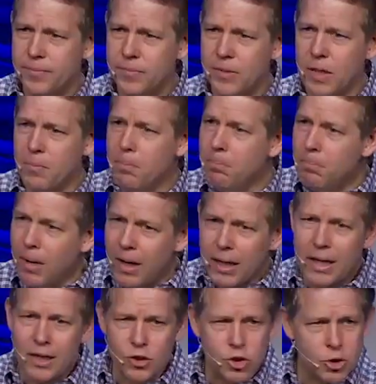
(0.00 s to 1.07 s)
that
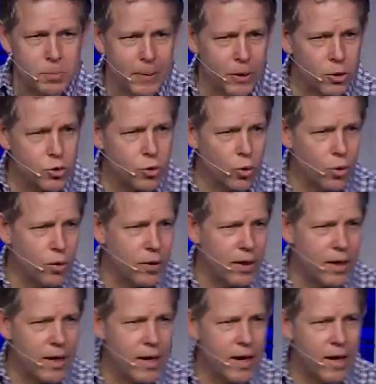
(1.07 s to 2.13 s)
money is spiritual
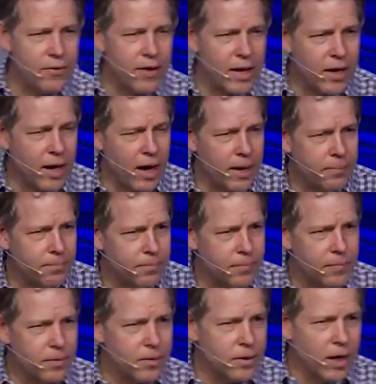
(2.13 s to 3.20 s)
and that I,
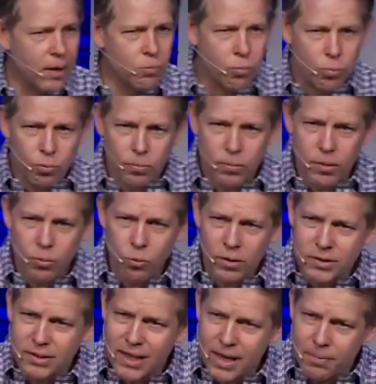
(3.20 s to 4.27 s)
God
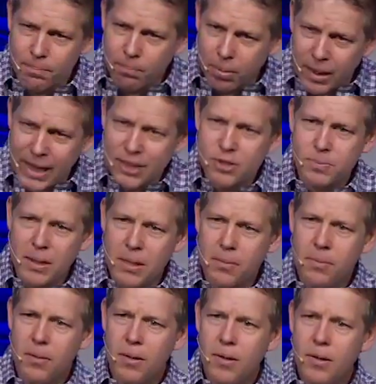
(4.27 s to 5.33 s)
wants to bless me,
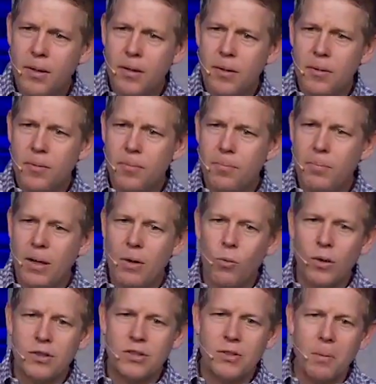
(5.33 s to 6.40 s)
but He
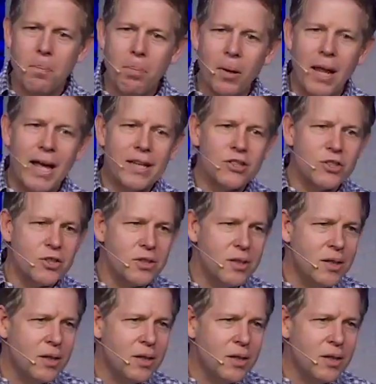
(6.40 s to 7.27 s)
wants to bless